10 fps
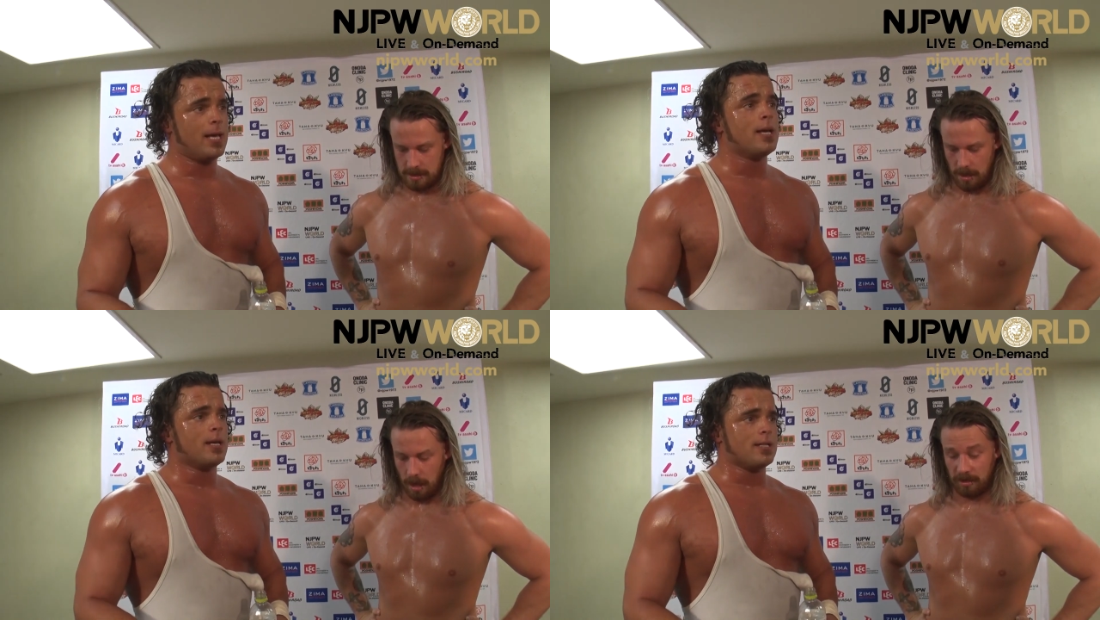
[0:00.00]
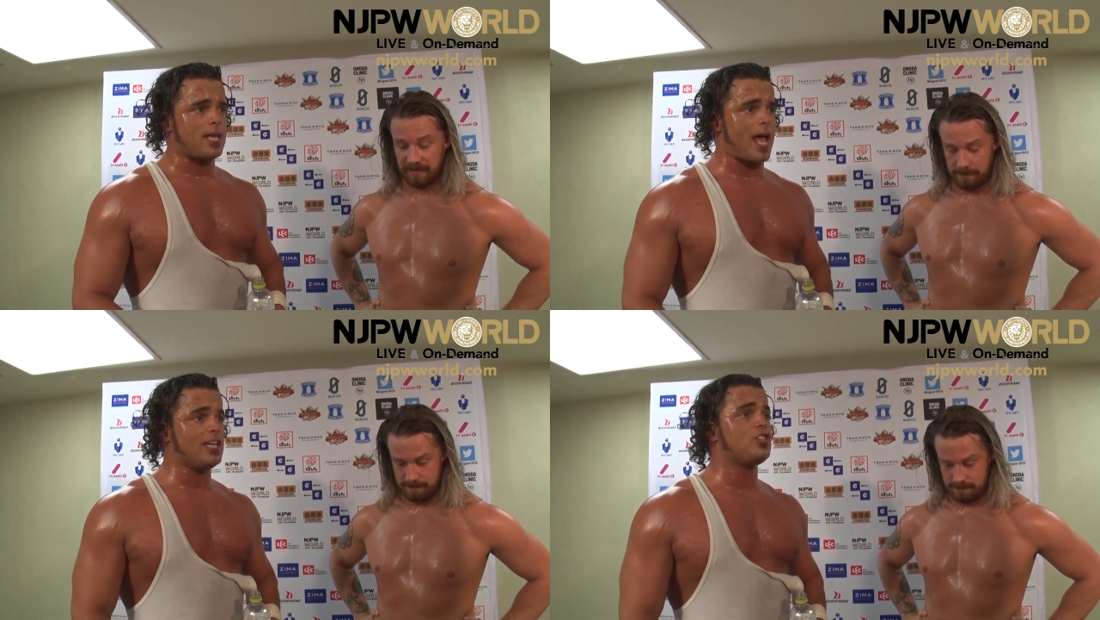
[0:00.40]

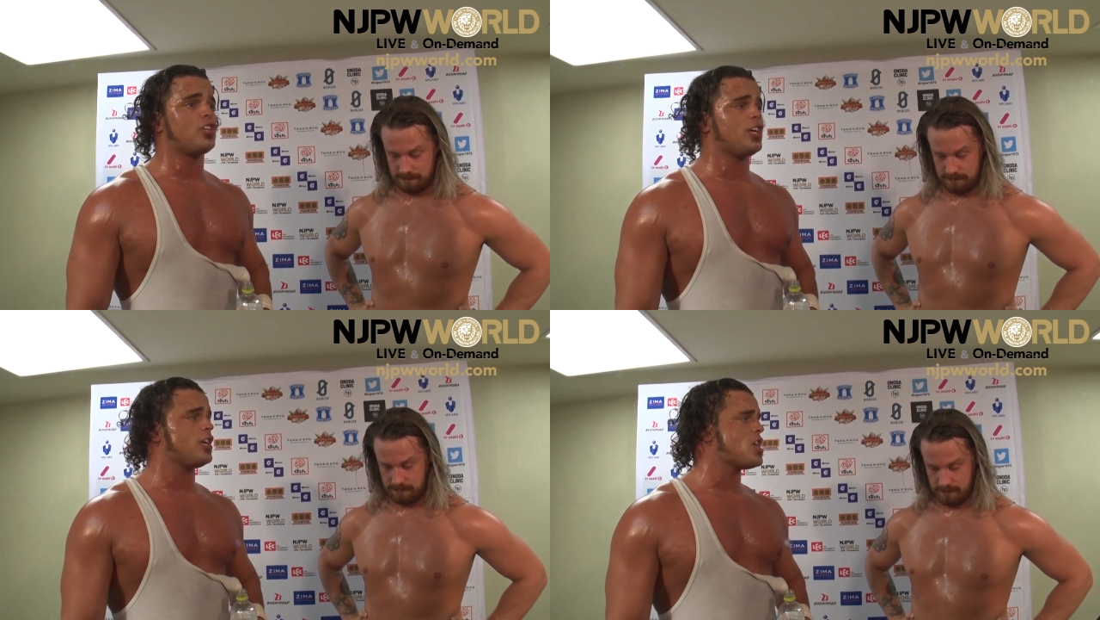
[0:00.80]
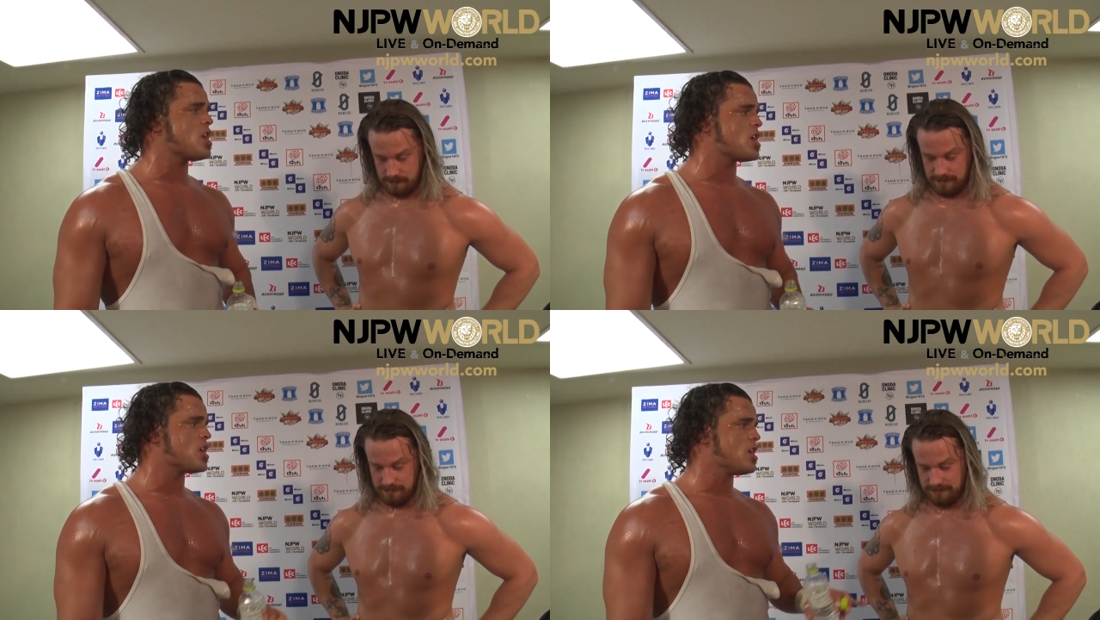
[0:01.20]
Speaker 1: Taichi
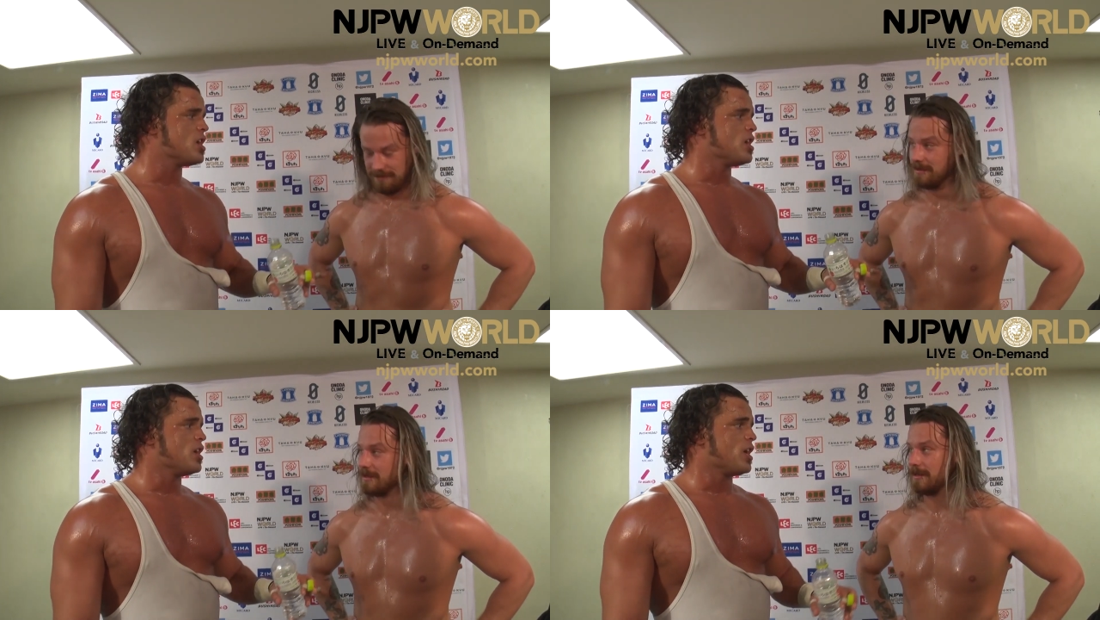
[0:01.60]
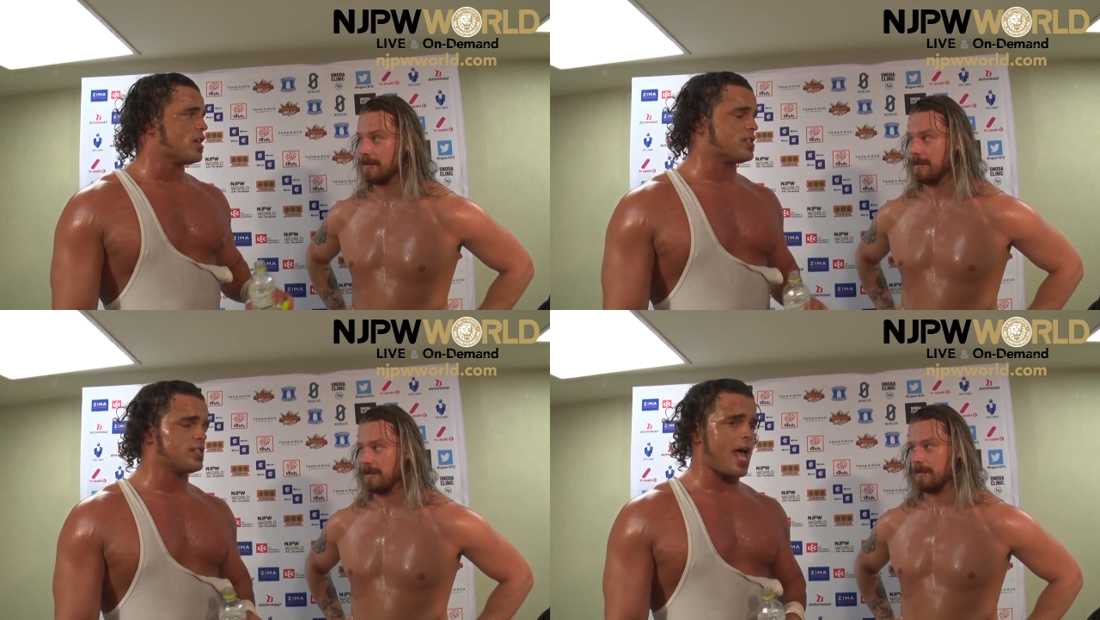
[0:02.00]

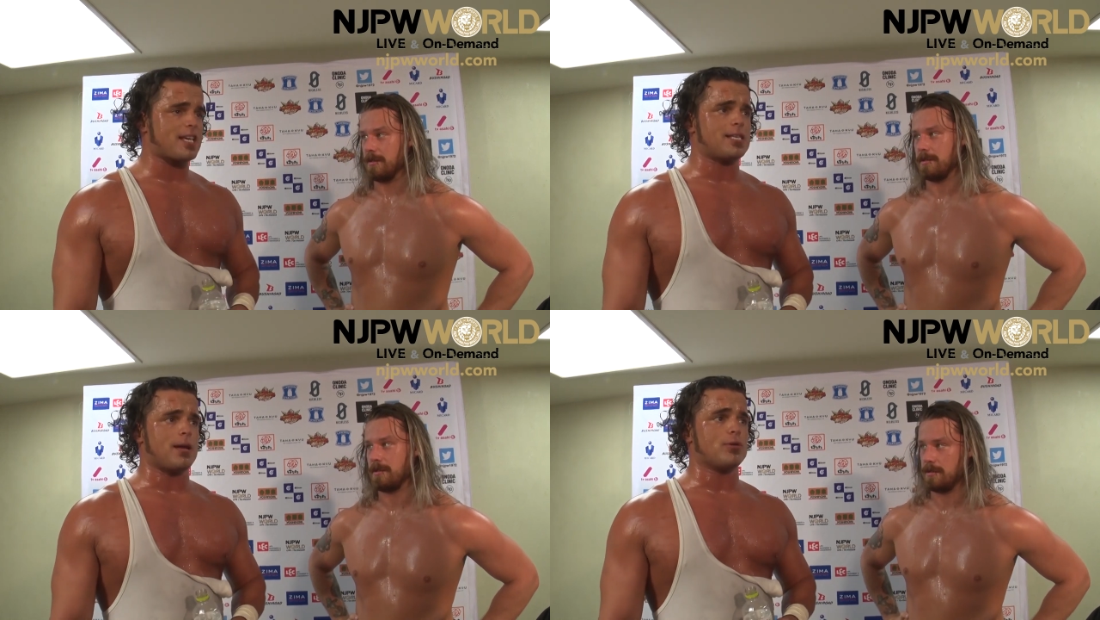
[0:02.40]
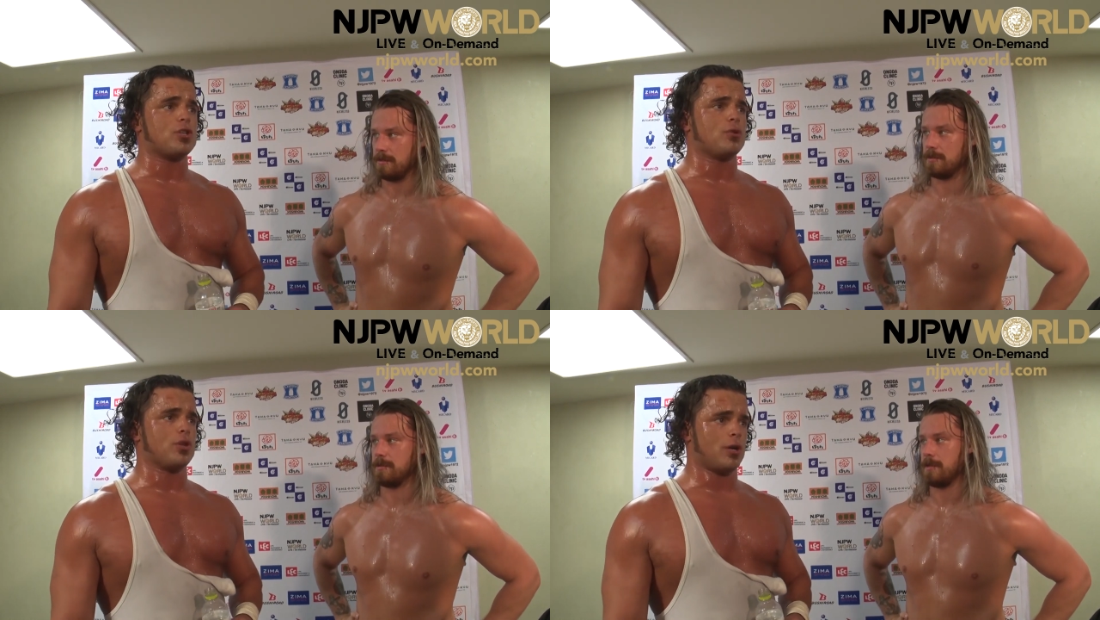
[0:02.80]
and Zack Sabre
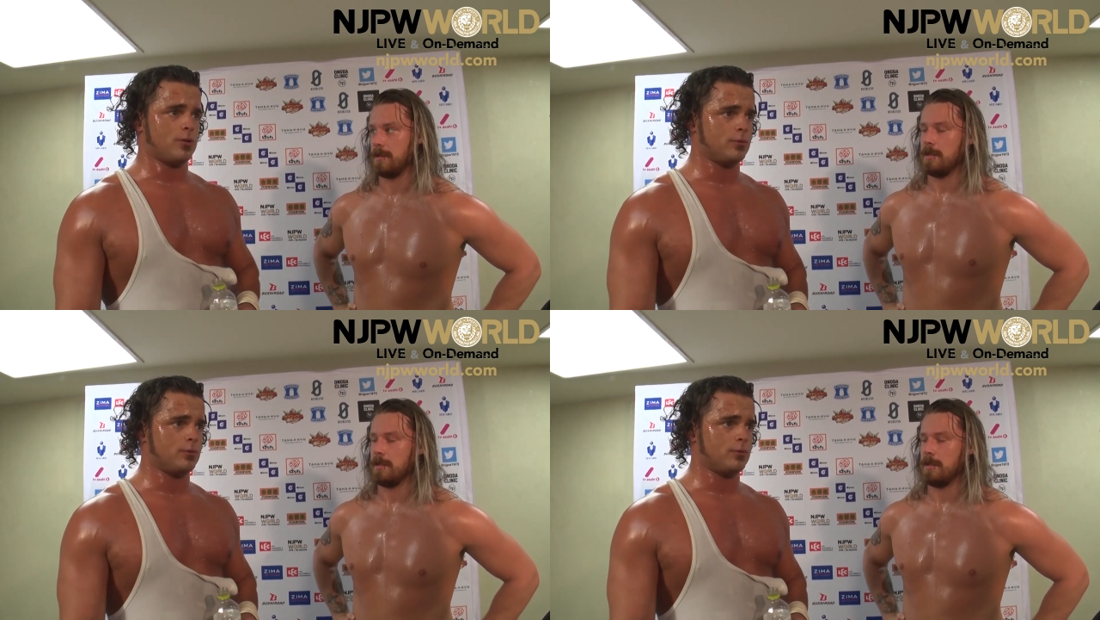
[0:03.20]
Jr.